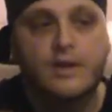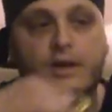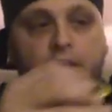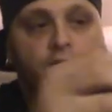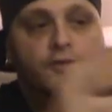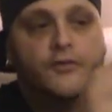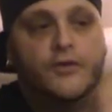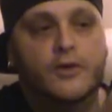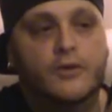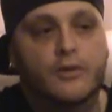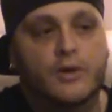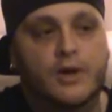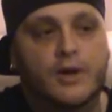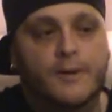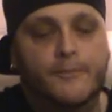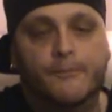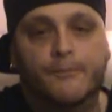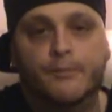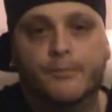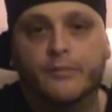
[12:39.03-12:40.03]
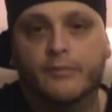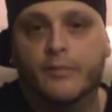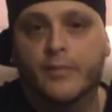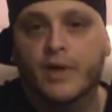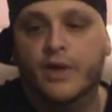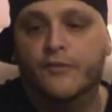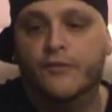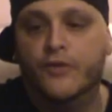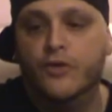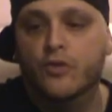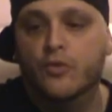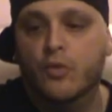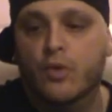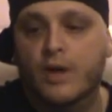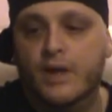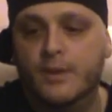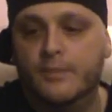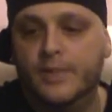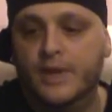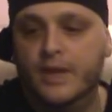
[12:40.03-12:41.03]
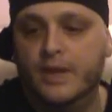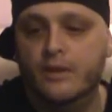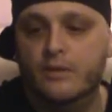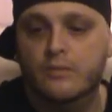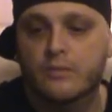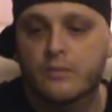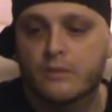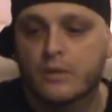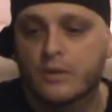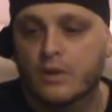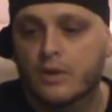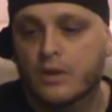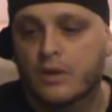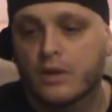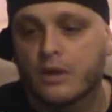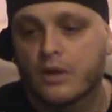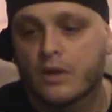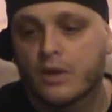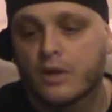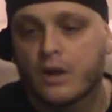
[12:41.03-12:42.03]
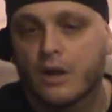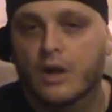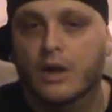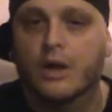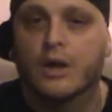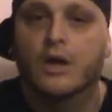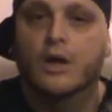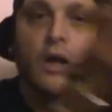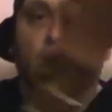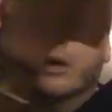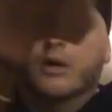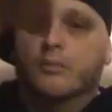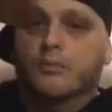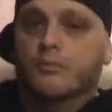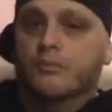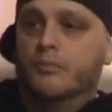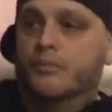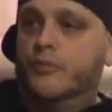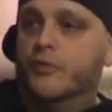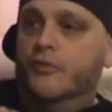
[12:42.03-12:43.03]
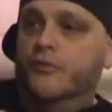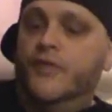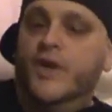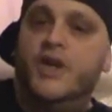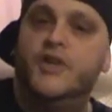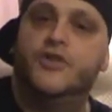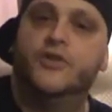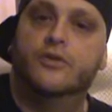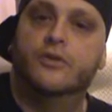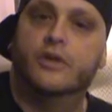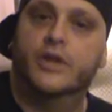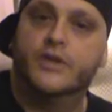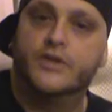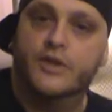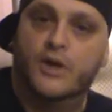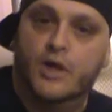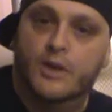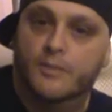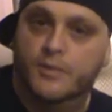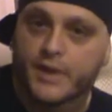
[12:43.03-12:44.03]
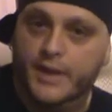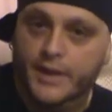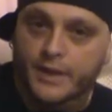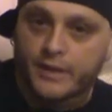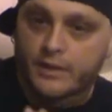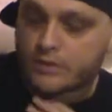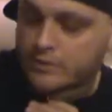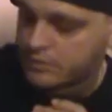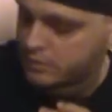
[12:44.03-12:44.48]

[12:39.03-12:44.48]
If you want to be a professional guitar player